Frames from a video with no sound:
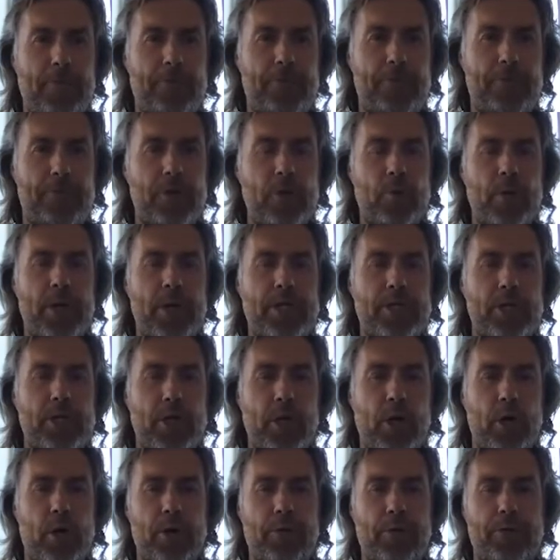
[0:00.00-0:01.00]
few weeks
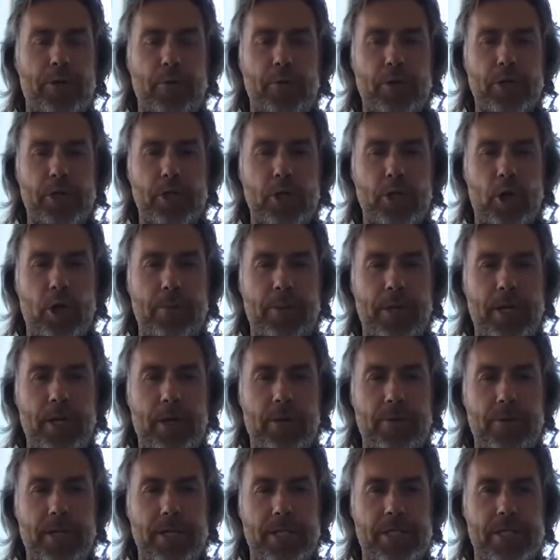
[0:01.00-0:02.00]
ago if he would join me
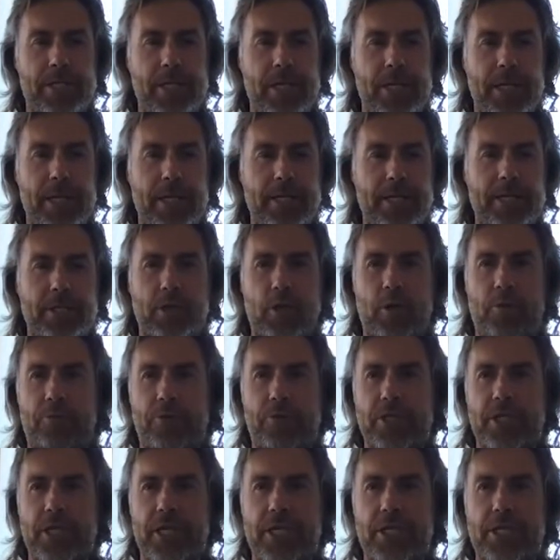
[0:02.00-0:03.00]
on this
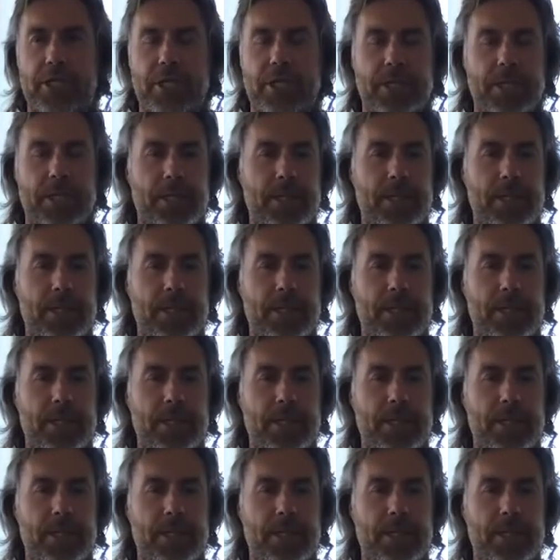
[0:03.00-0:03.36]
conversation